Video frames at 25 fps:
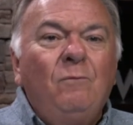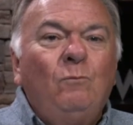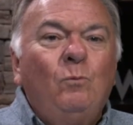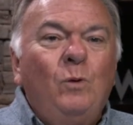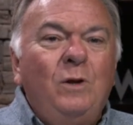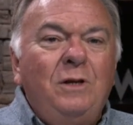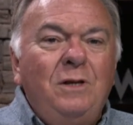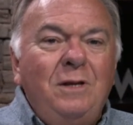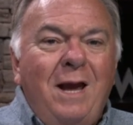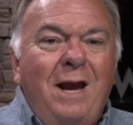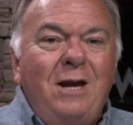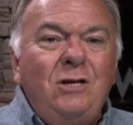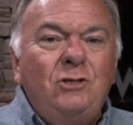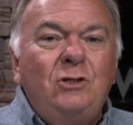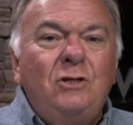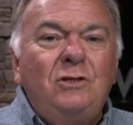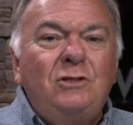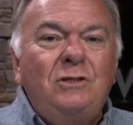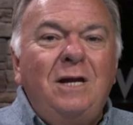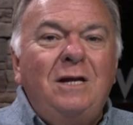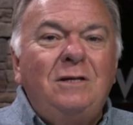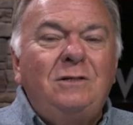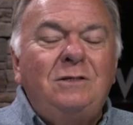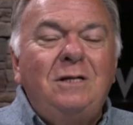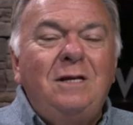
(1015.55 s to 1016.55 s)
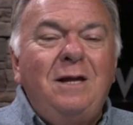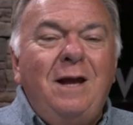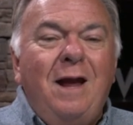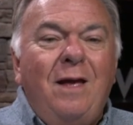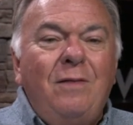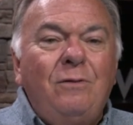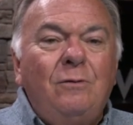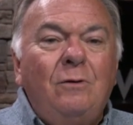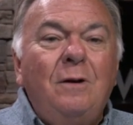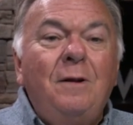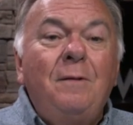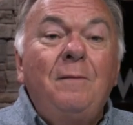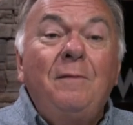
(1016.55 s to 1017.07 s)
When nations get
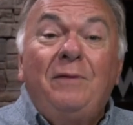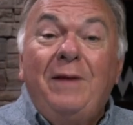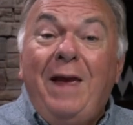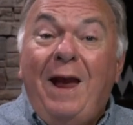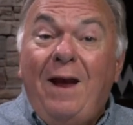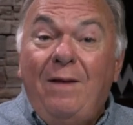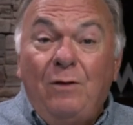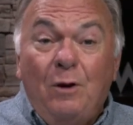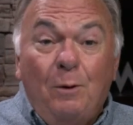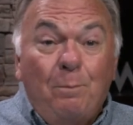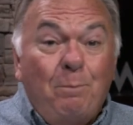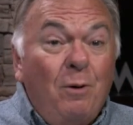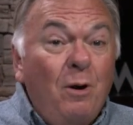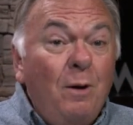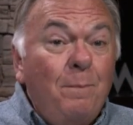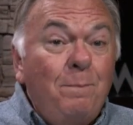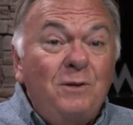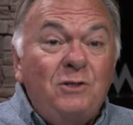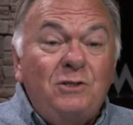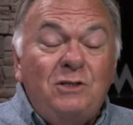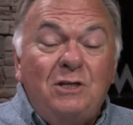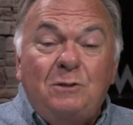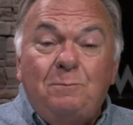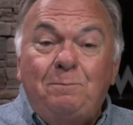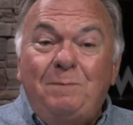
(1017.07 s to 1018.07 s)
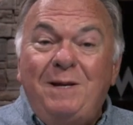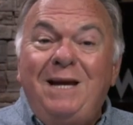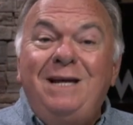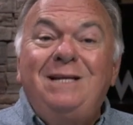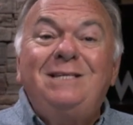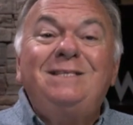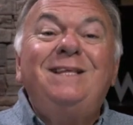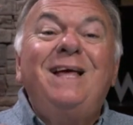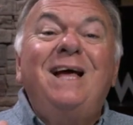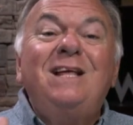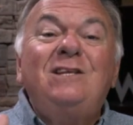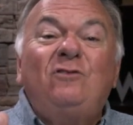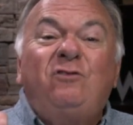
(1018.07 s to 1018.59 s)
together and their purpose is
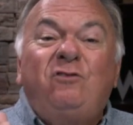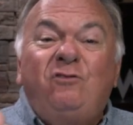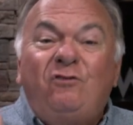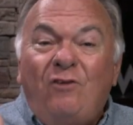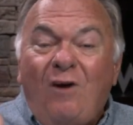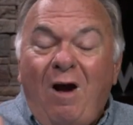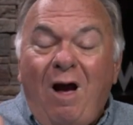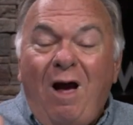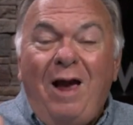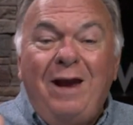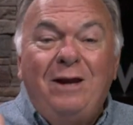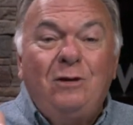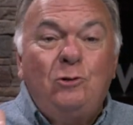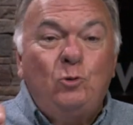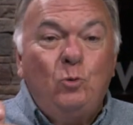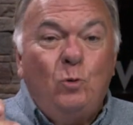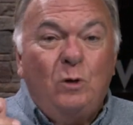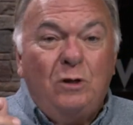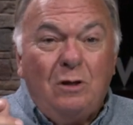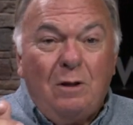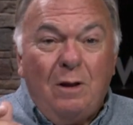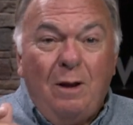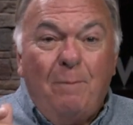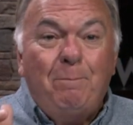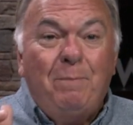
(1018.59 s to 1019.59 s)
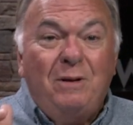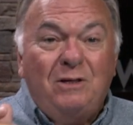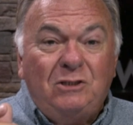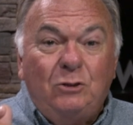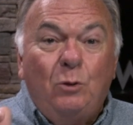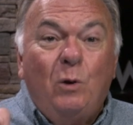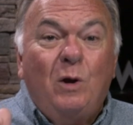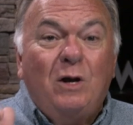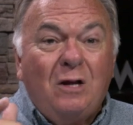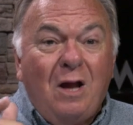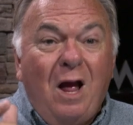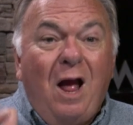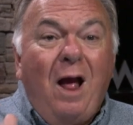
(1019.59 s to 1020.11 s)
peace, that's fine, but
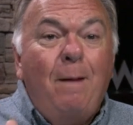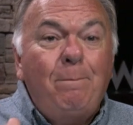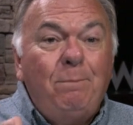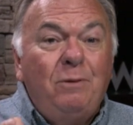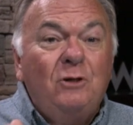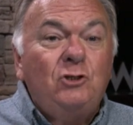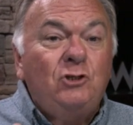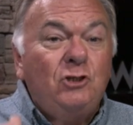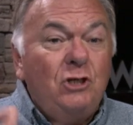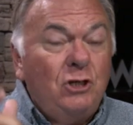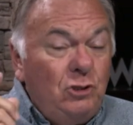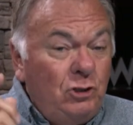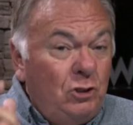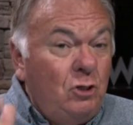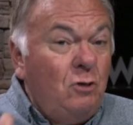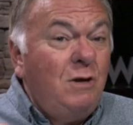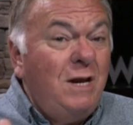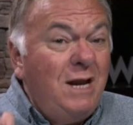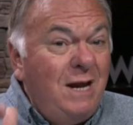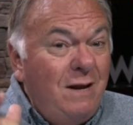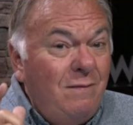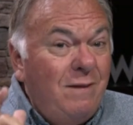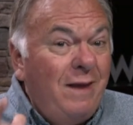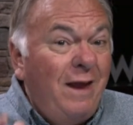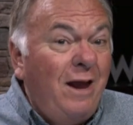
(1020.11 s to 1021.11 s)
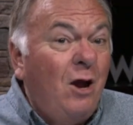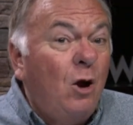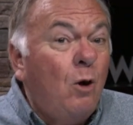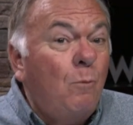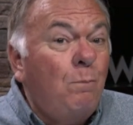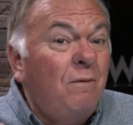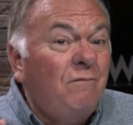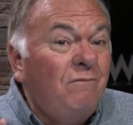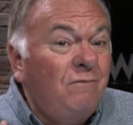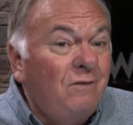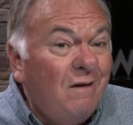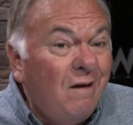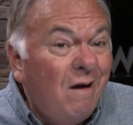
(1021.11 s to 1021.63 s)
to accomplish it, you need the
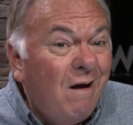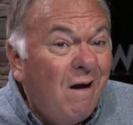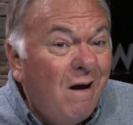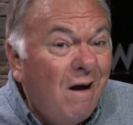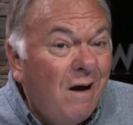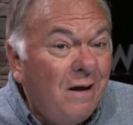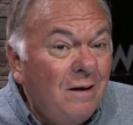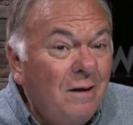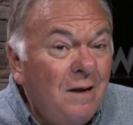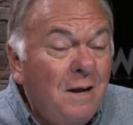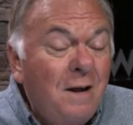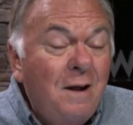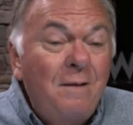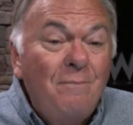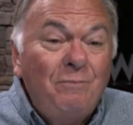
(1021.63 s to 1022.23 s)
help of God.